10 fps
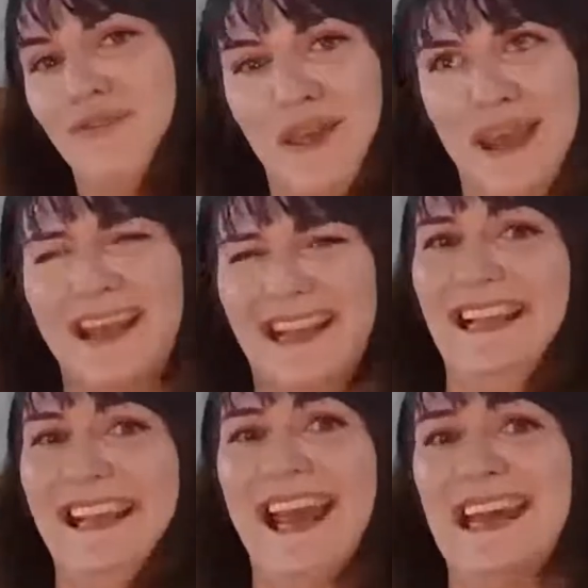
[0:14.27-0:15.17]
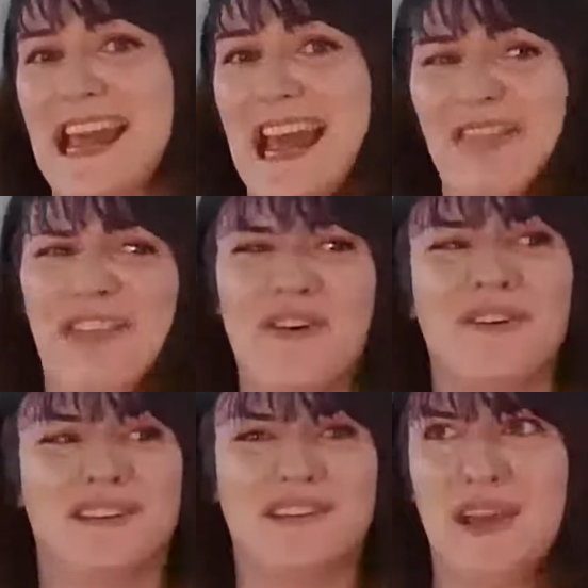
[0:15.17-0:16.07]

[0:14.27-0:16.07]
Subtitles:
the Iliad and the Odyssey,